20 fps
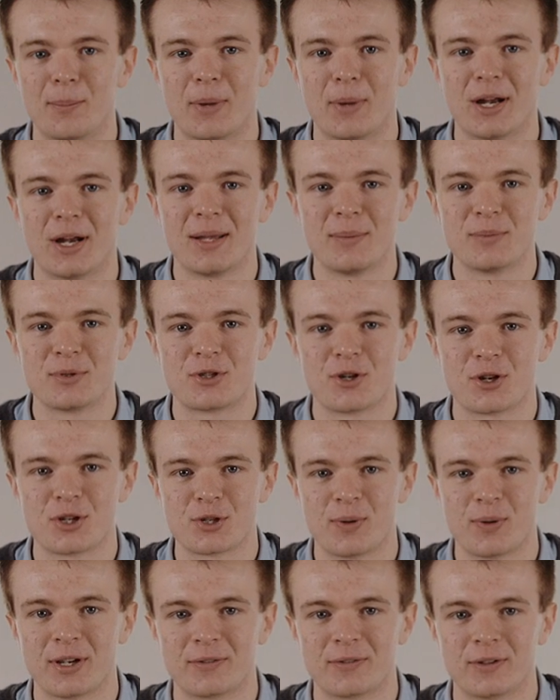My name is
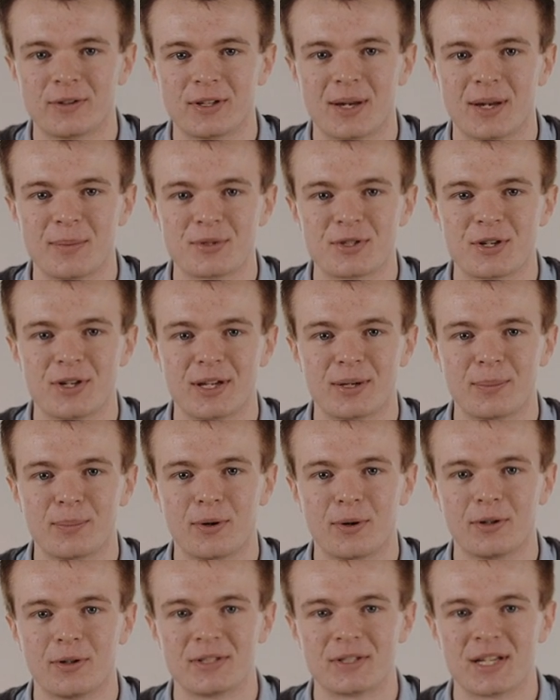Josh Wakeford and I'm
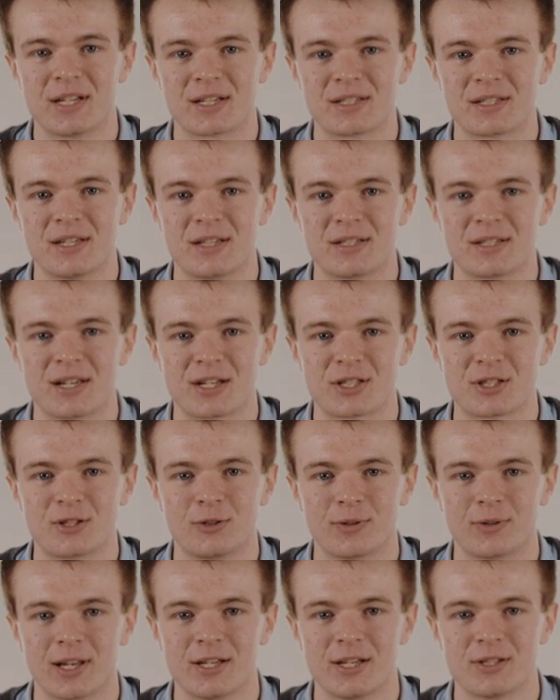studying Politics and
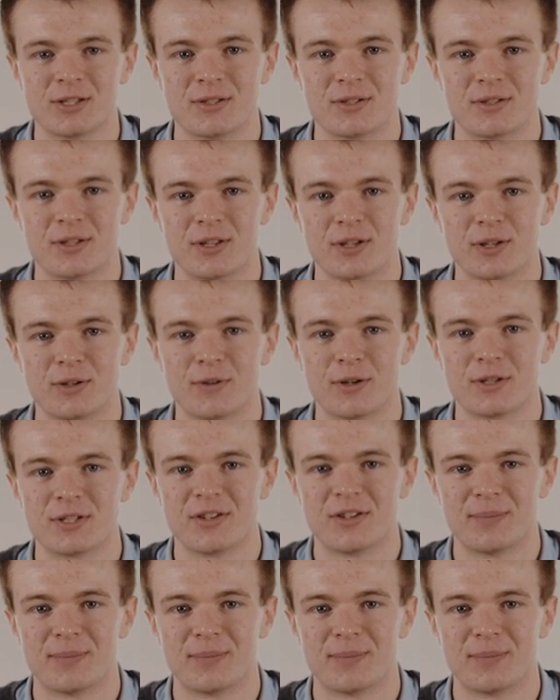International Relations at the University of